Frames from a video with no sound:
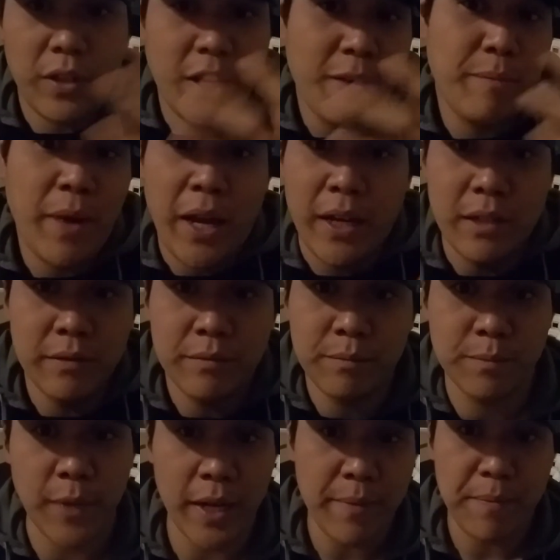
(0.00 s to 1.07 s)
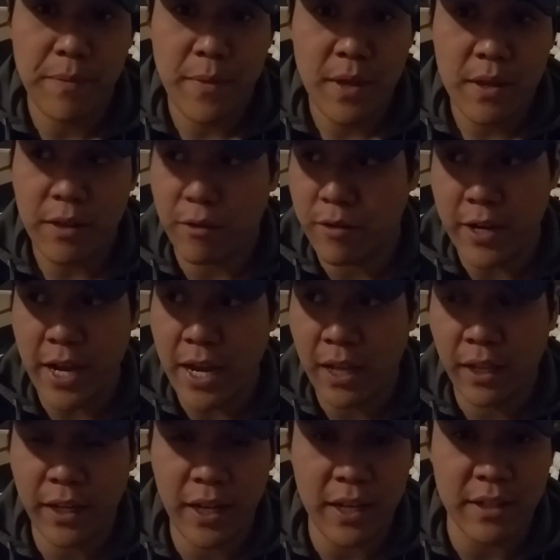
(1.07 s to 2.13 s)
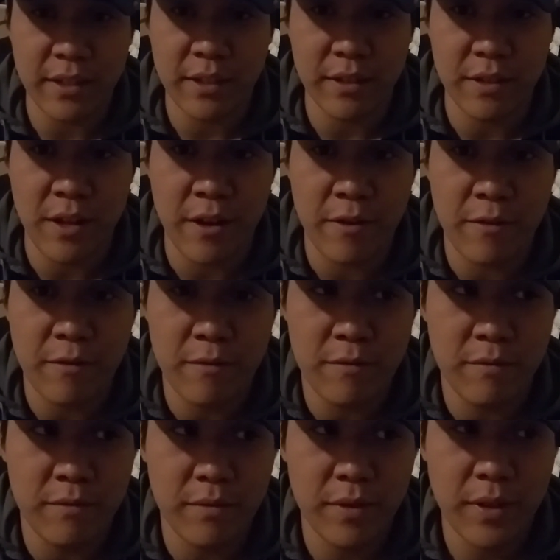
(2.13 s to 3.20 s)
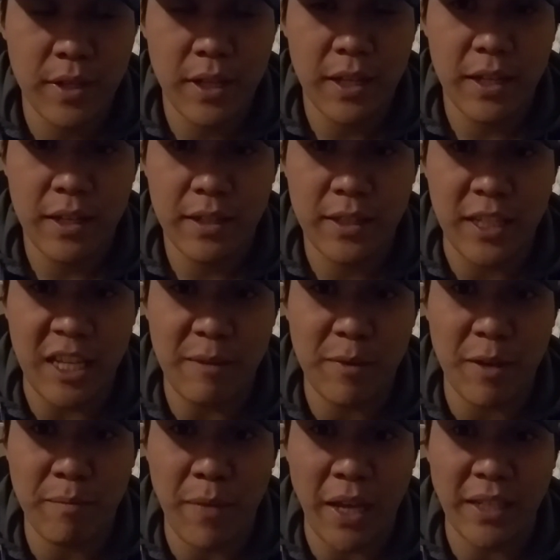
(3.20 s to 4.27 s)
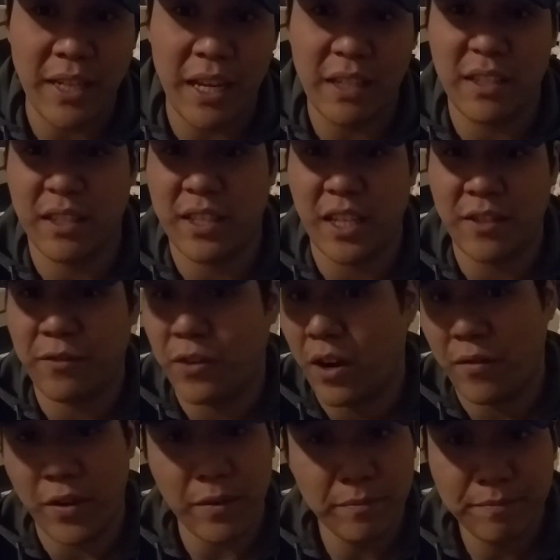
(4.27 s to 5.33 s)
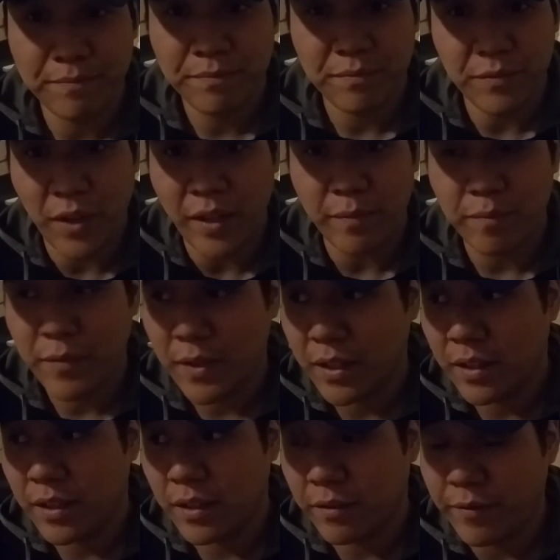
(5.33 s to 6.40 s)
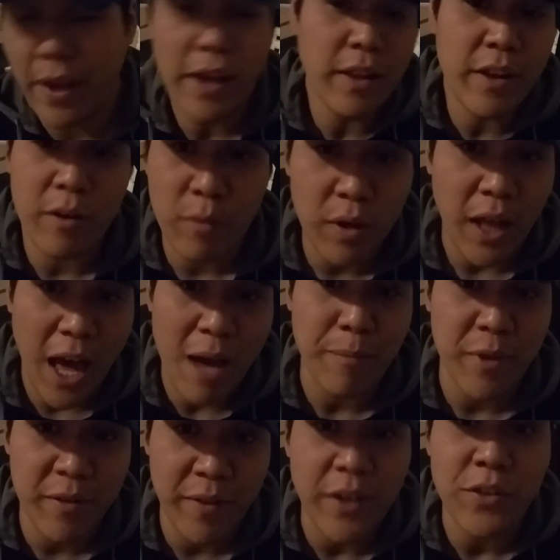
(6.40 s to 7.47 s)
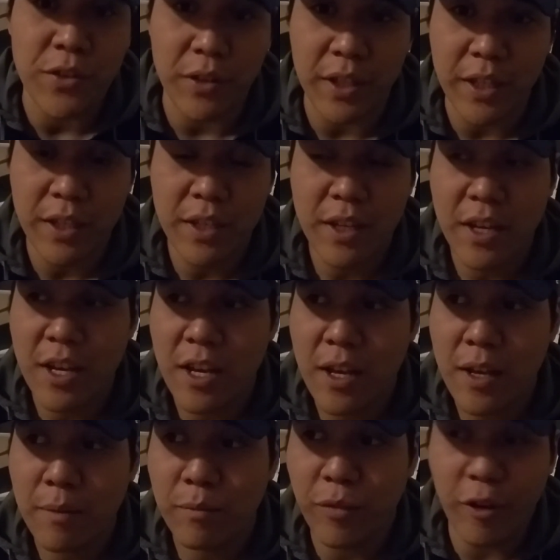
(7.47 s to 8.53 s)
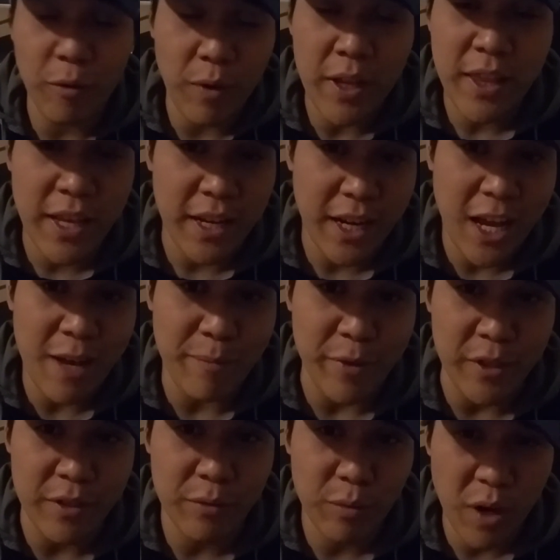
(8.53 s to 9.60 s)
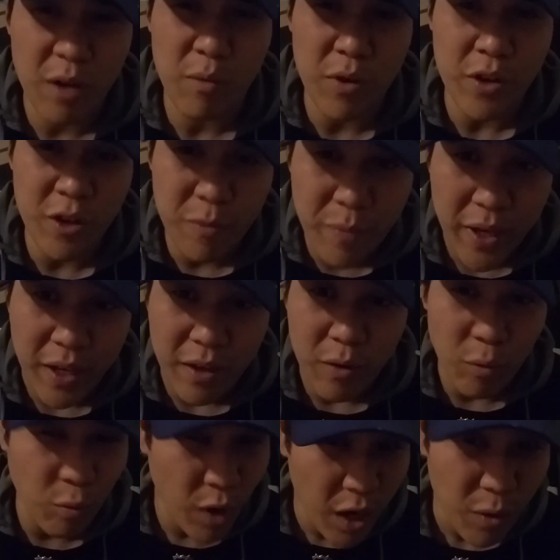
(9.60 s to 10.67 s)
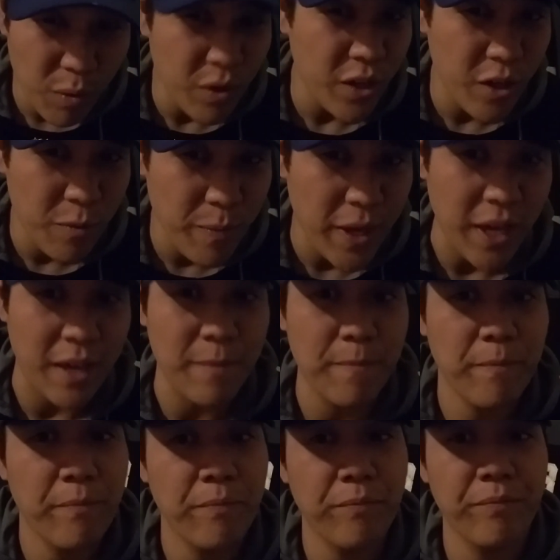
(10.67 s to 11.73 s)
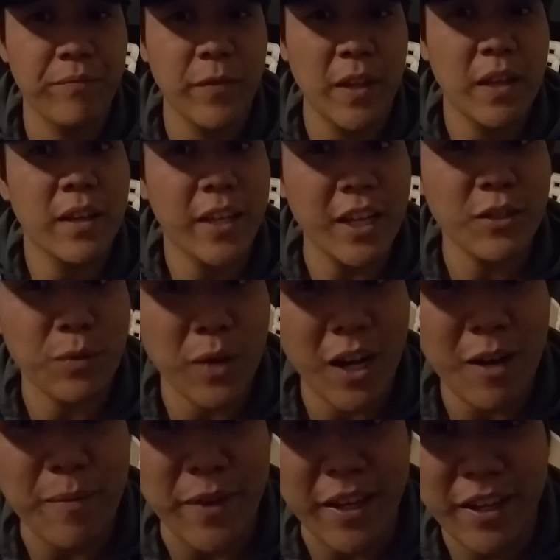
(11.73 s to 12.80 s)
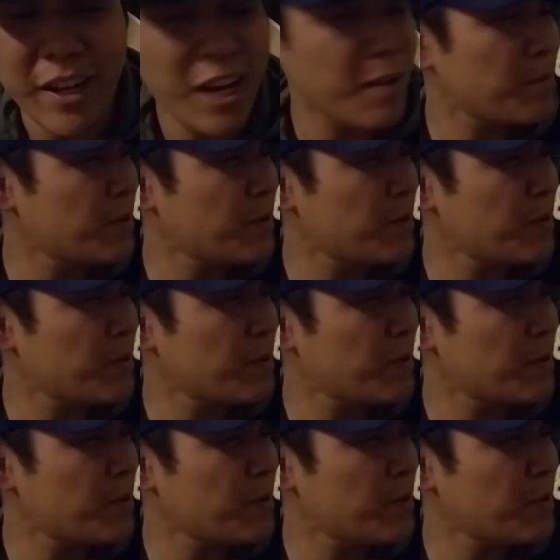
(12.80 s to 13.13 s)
it might, right? The reality is no team can maintain success forever, right? Failure will happen eventually. But when that happens, where will you be? Where will you be? Guess where I'll be? I'll be